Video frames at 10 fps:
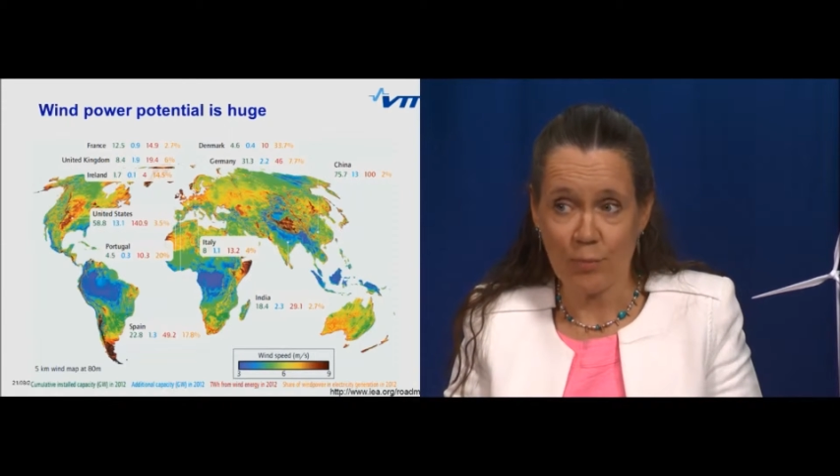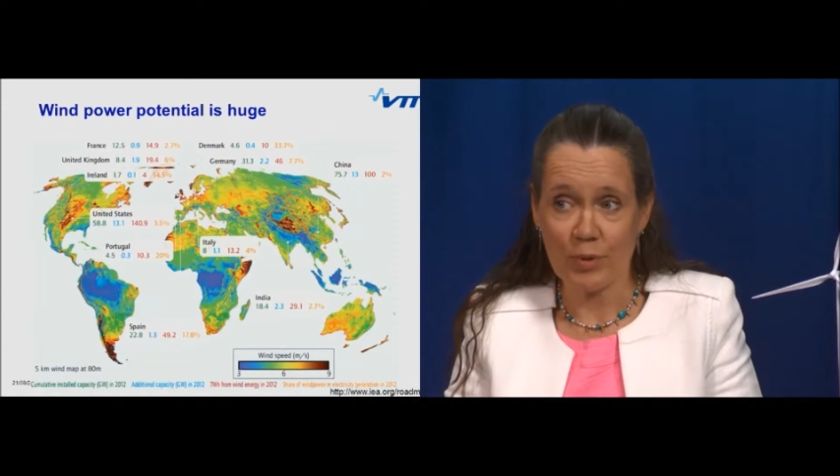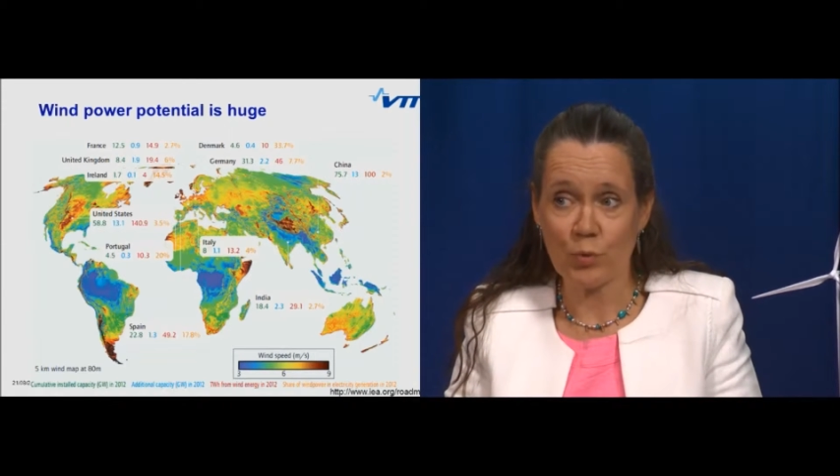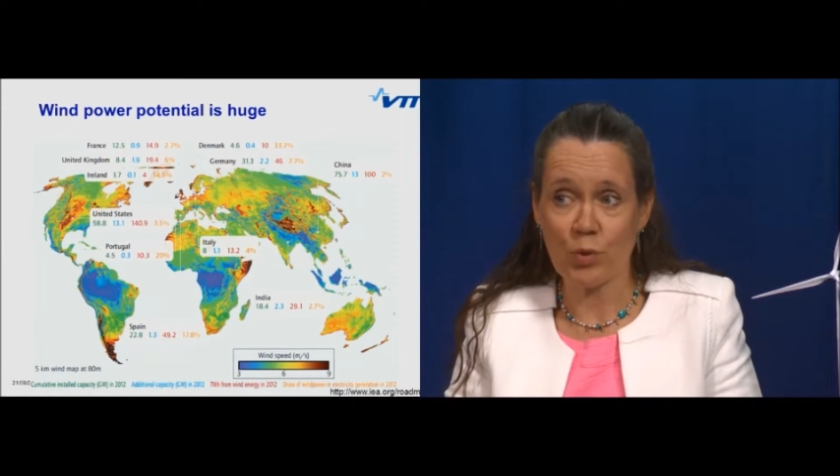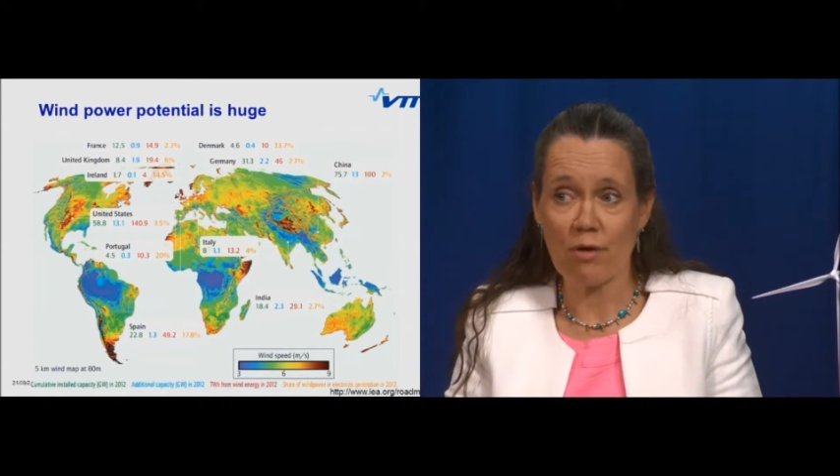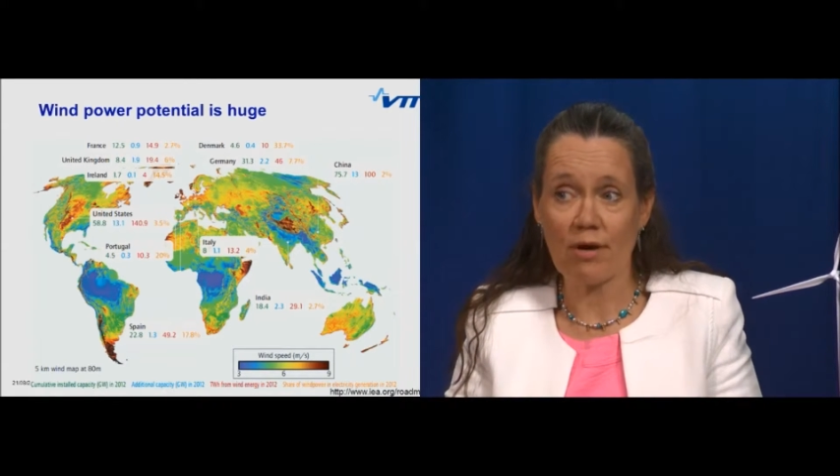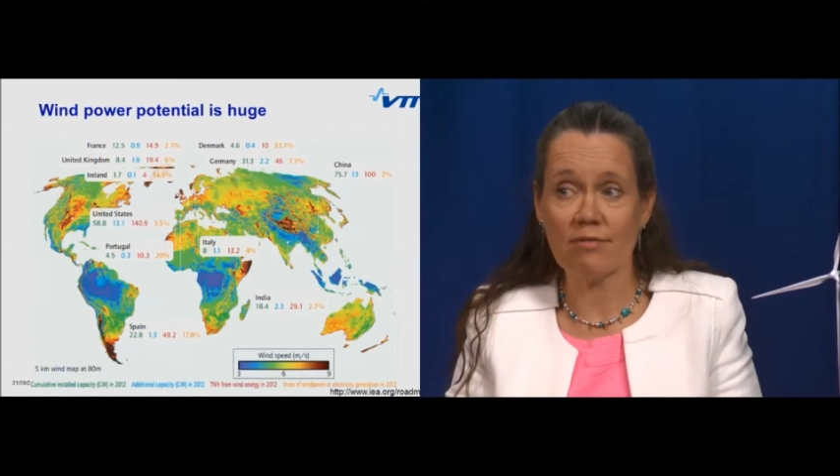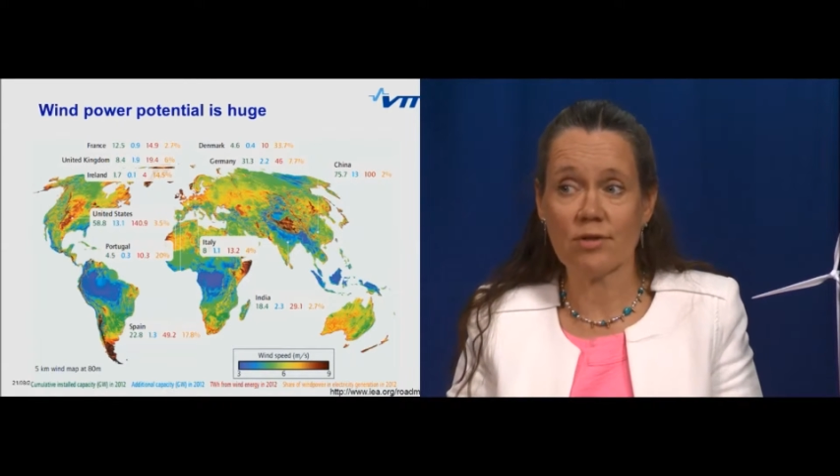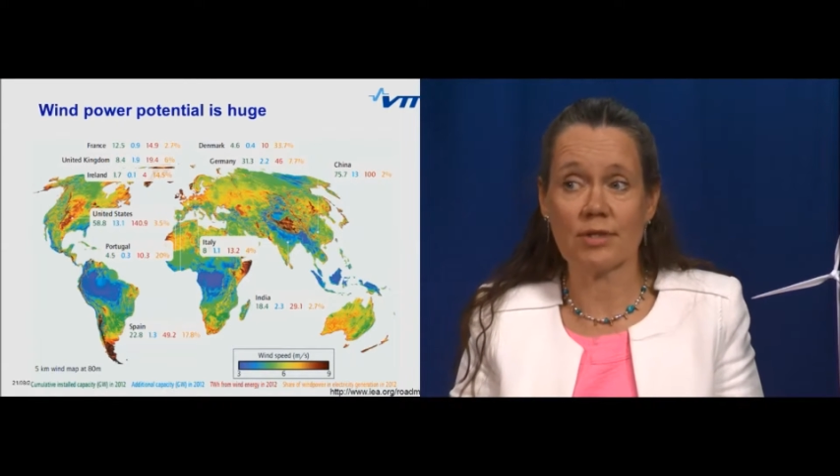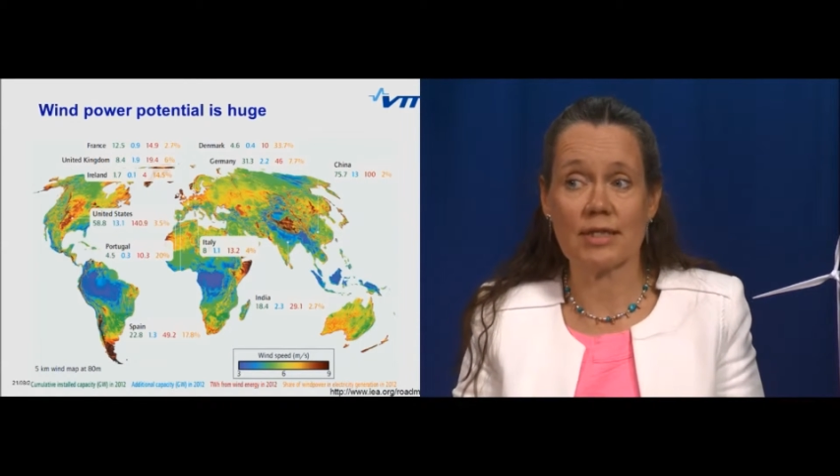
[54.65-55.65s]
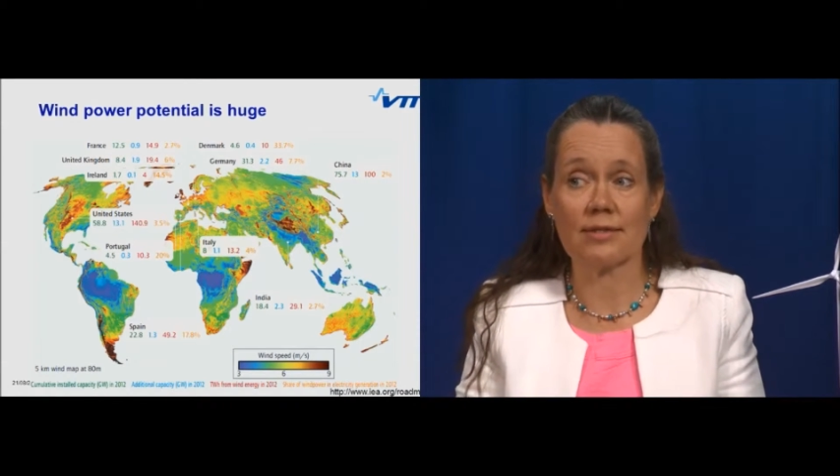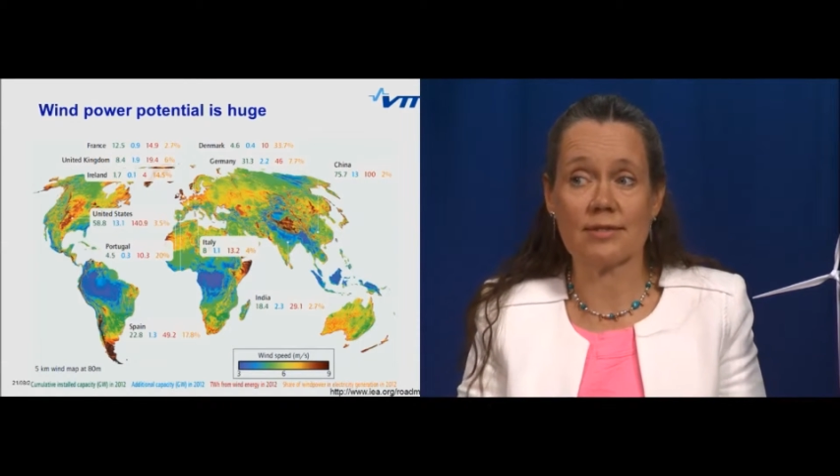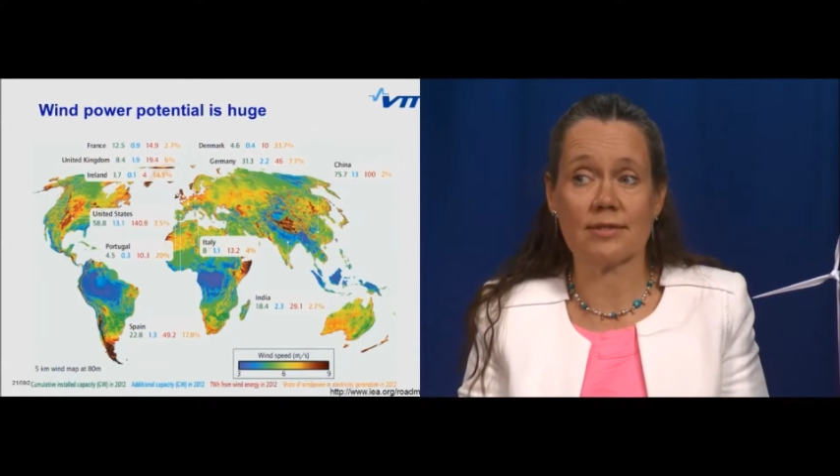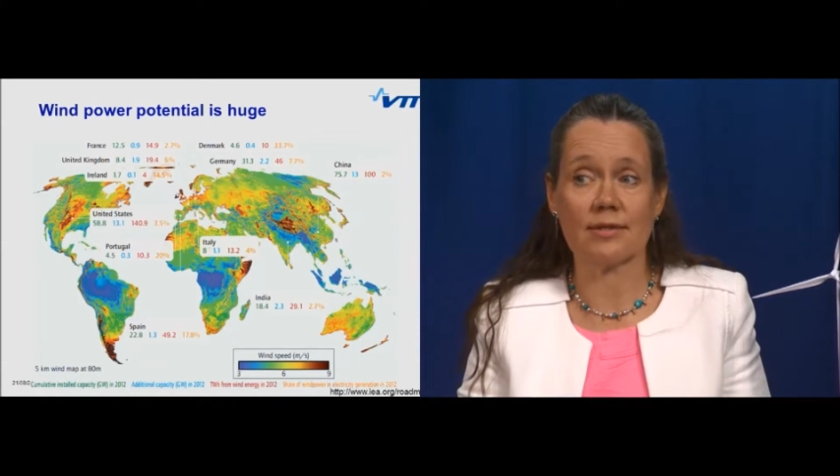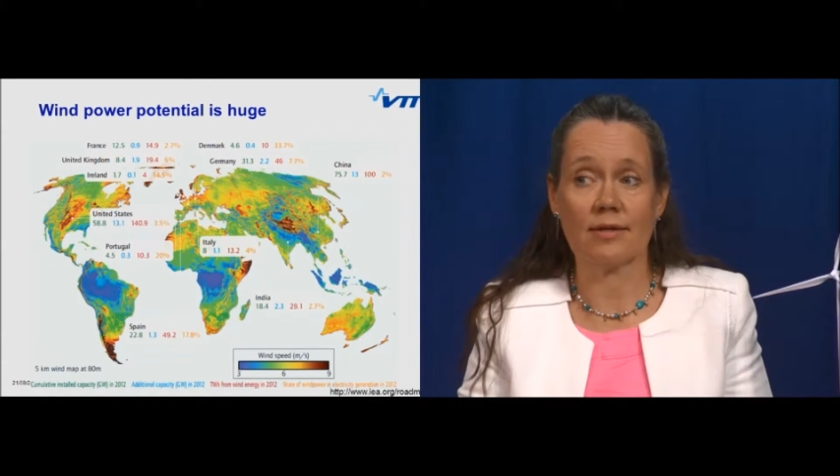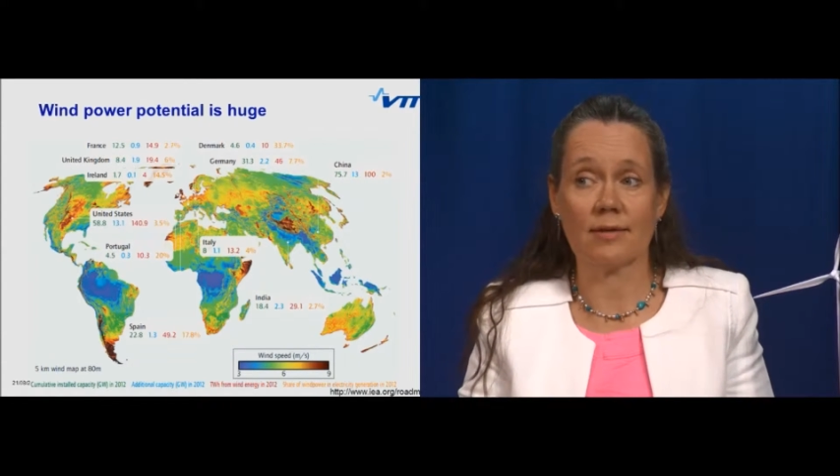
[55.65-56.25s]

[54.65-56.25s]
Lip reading: But wherever it's